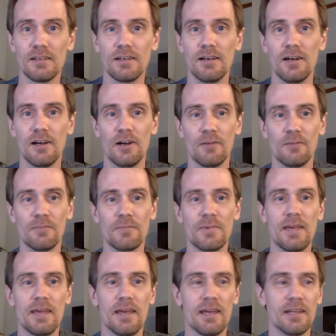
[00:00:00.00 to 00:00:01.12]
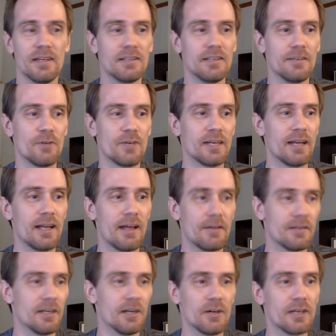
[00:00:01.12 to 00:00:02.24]
And if we can
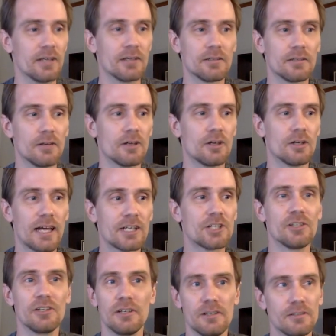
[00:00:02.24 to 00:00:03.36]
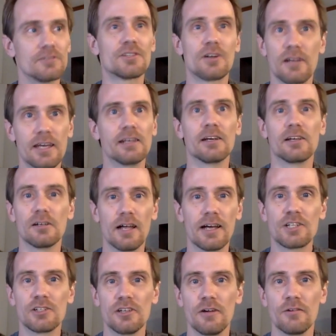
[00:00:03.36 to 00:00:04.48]
get a collection, start getting a
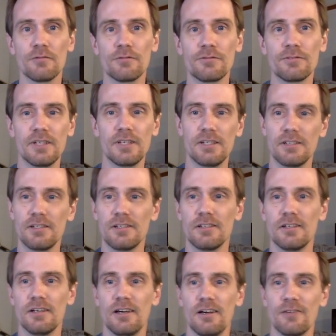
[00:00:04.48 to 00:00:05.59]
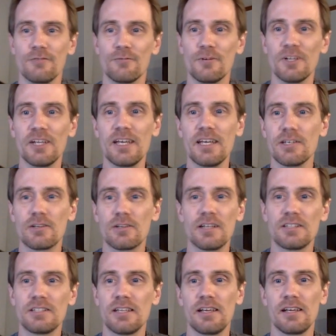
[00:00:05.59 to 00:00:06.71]
collection of really
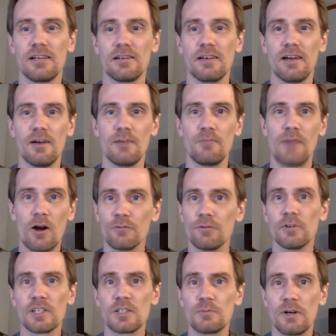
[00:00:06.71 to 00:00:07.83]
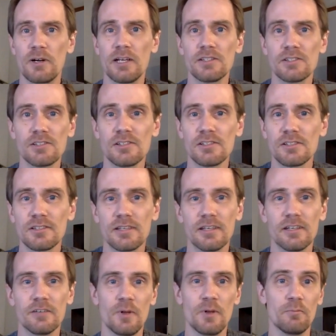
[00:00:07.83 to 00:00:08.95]
interesting, powerful experiences that
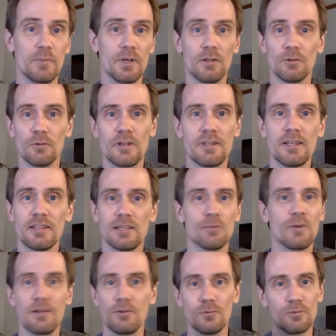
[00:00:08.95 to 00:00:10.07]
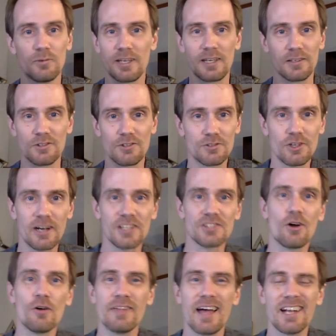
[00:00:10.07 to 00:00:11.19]
have been built with it, then we can try to
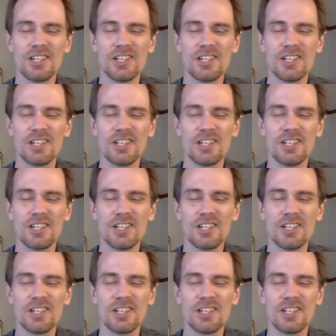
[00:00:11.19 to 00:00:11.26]
solve that